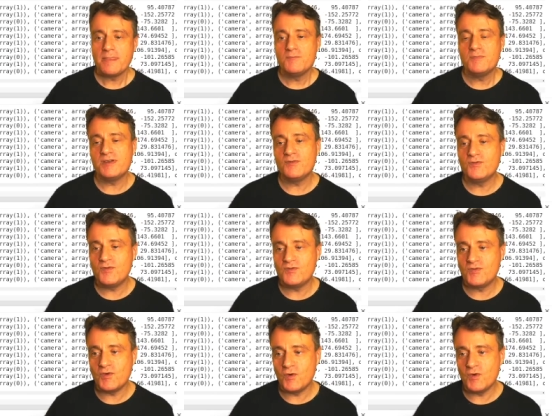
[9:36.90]
But
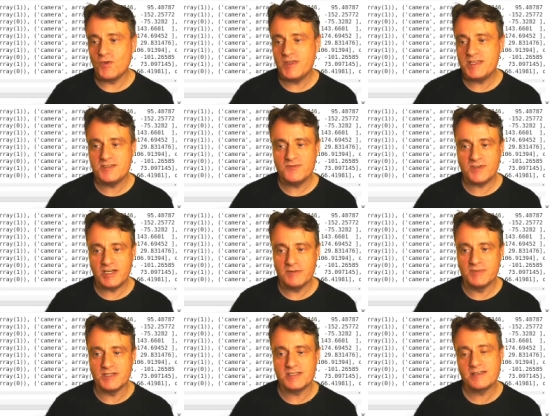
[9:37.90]
for this
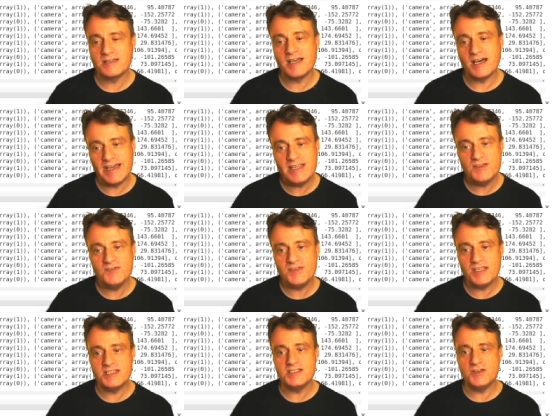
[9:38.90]
environment, the kind of
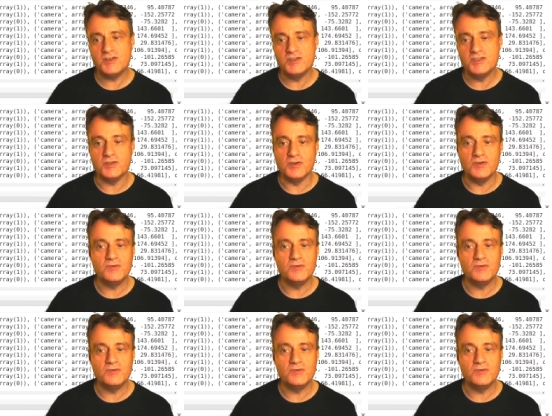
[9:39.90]
things that you can do,